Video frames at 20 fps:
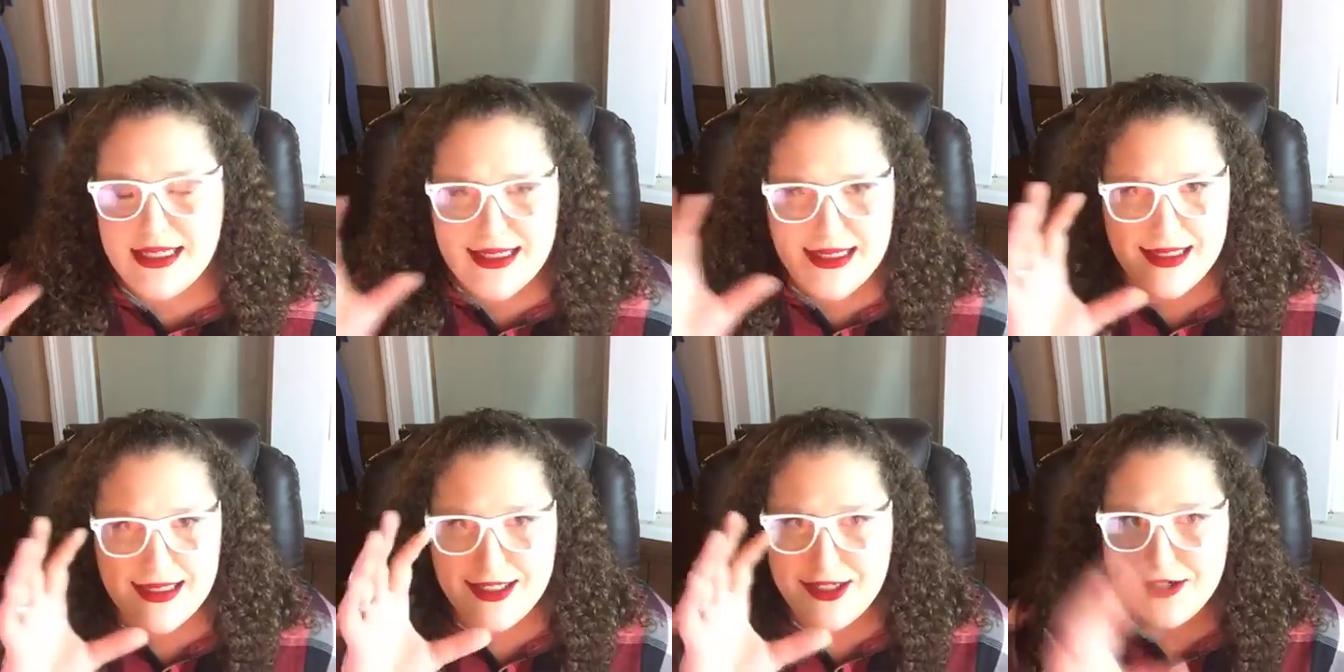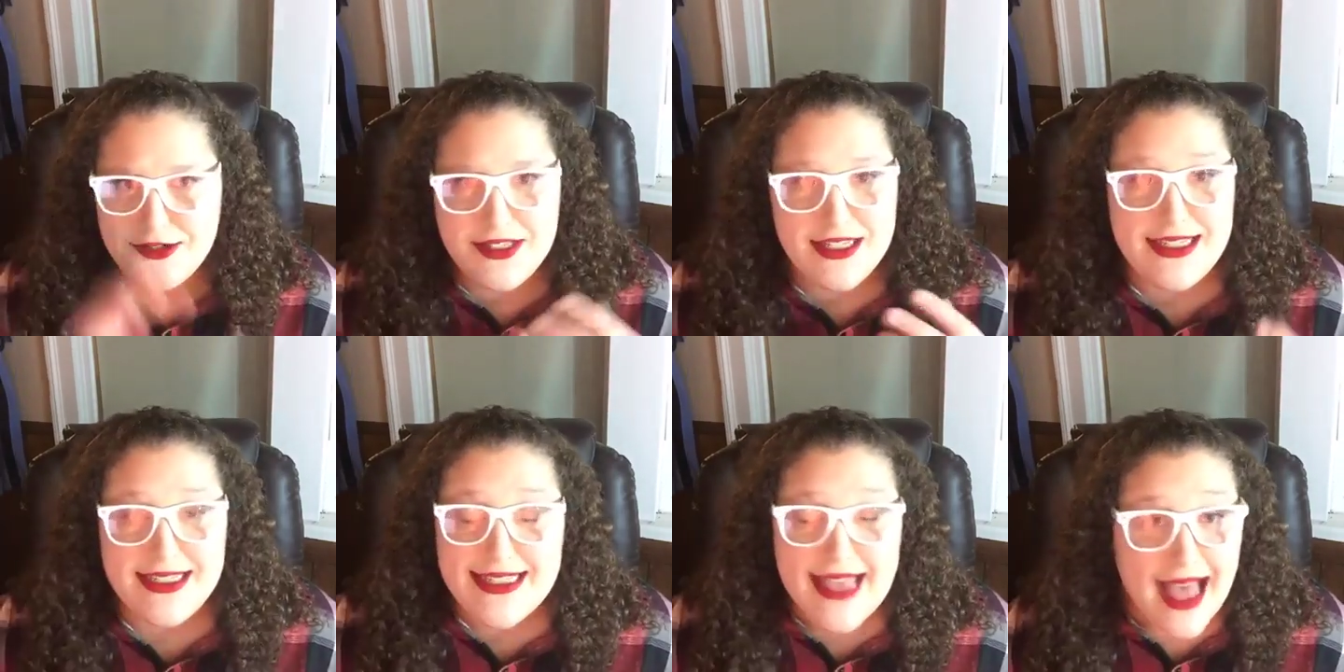shows
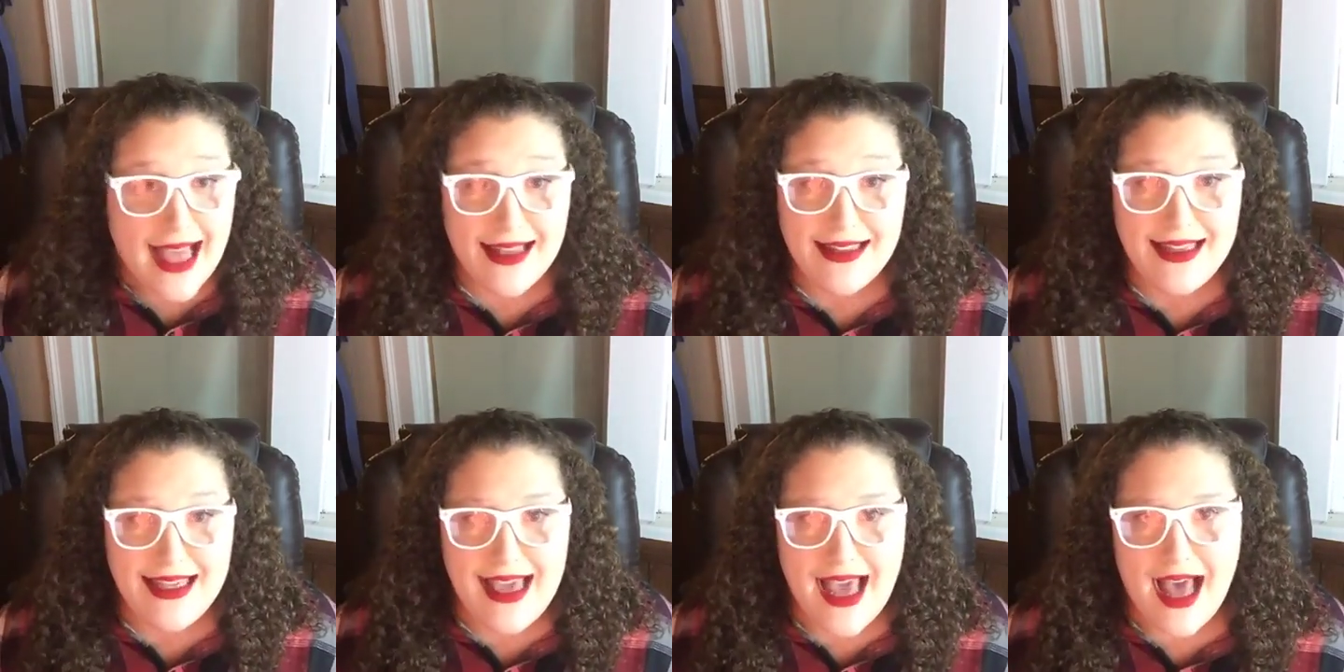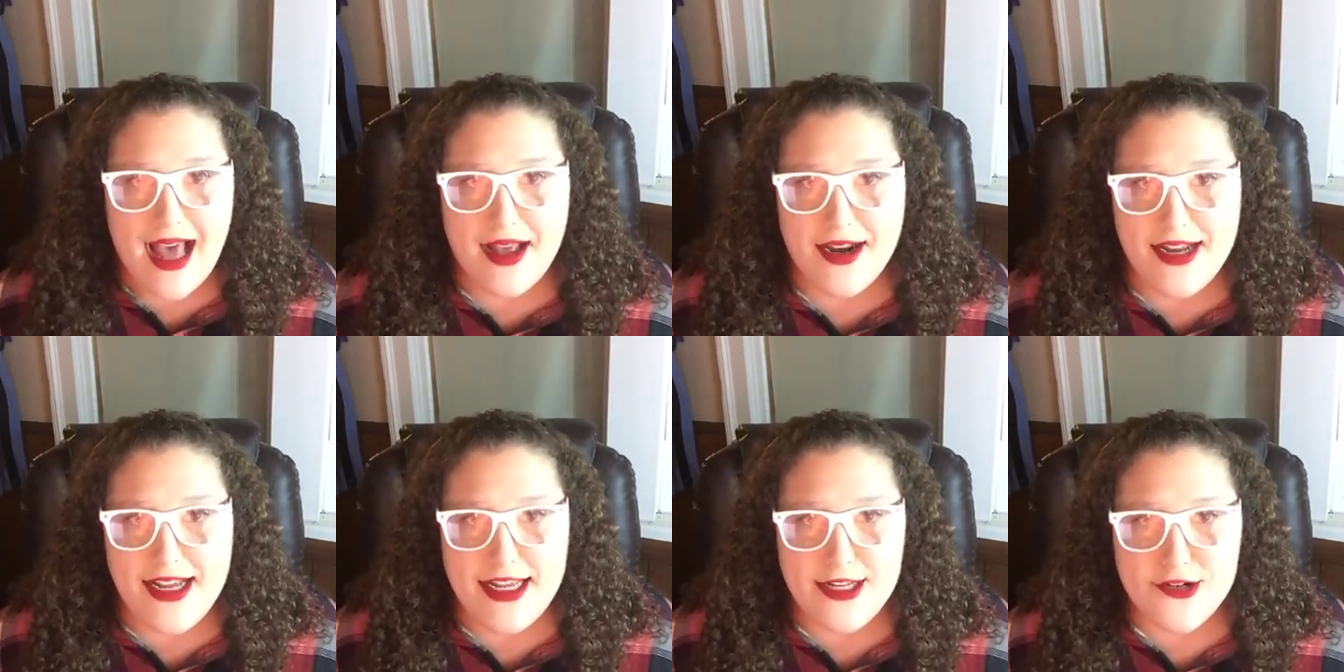exactly how
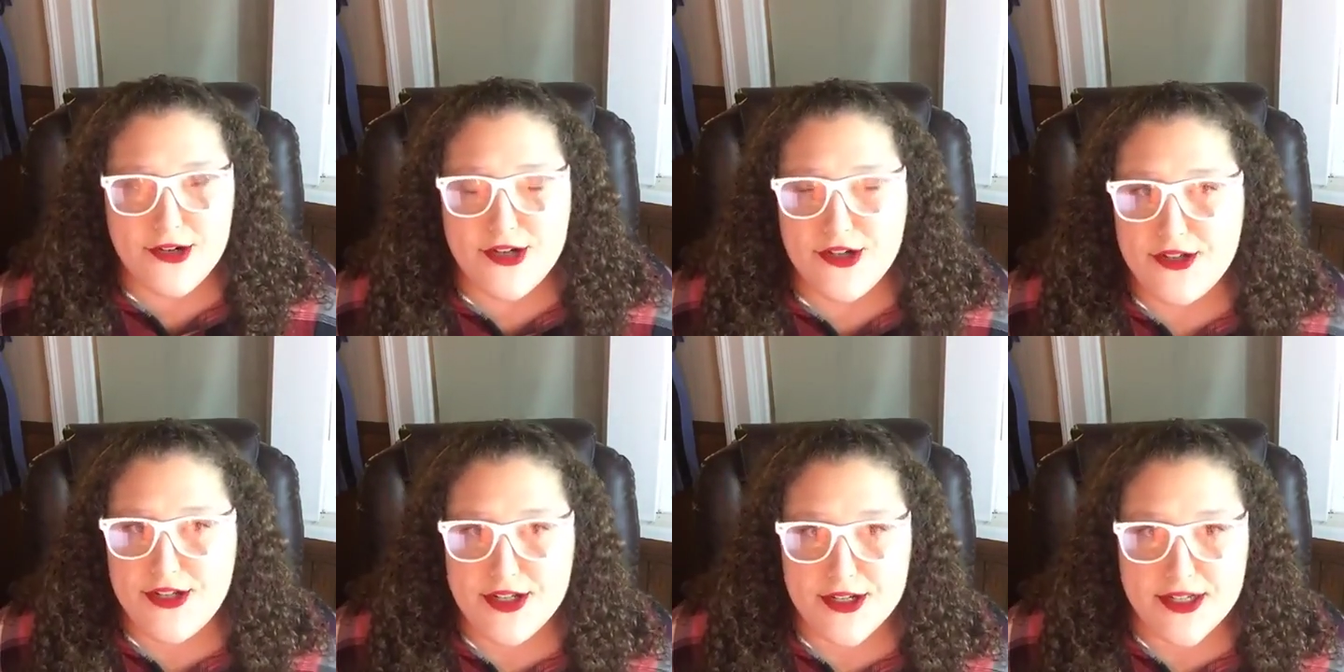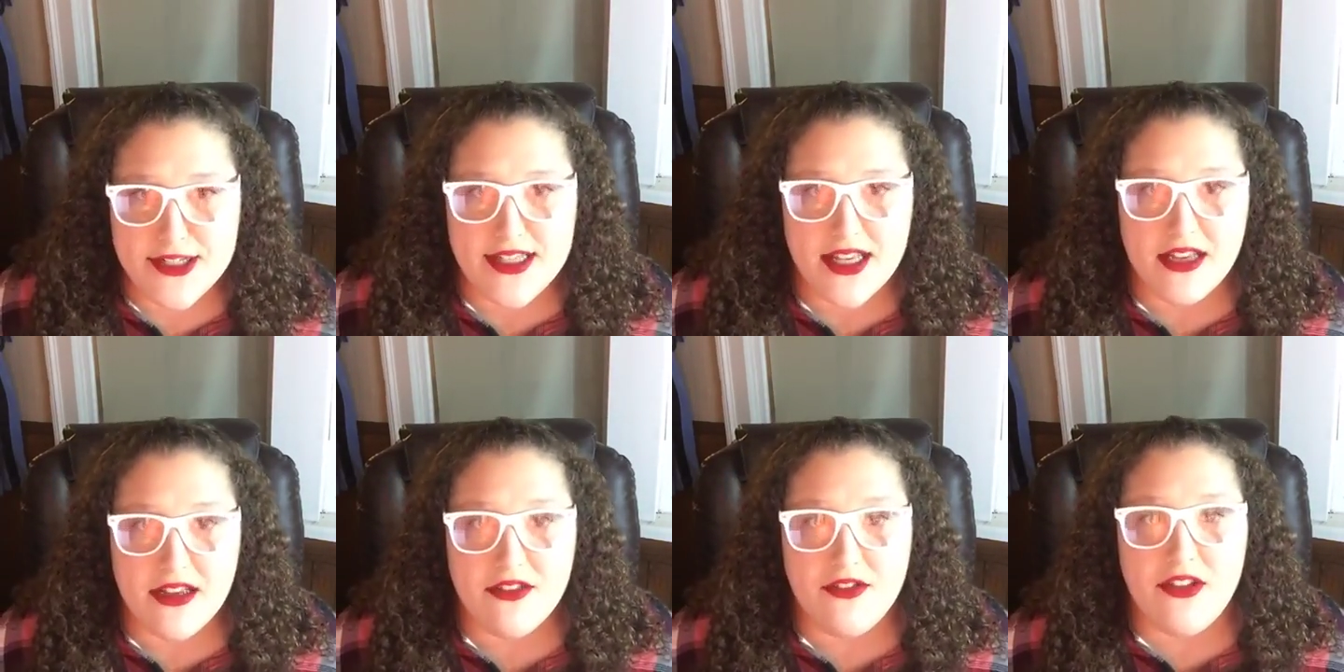to introduce
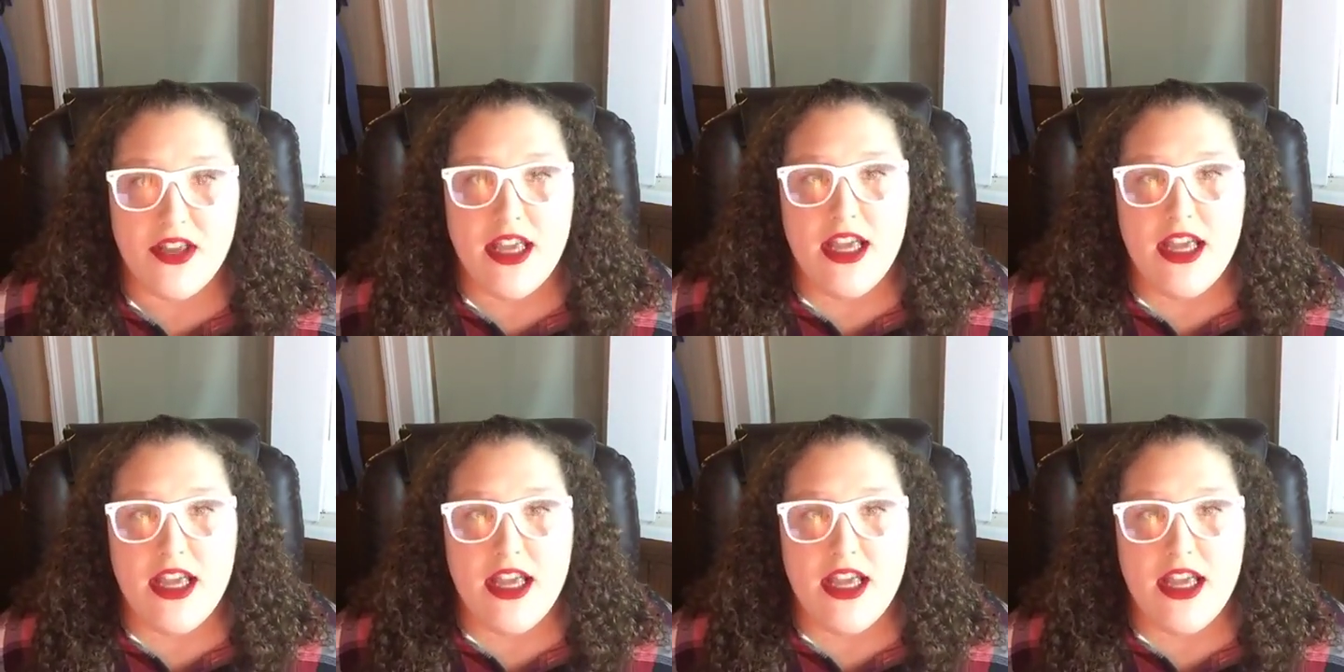yourself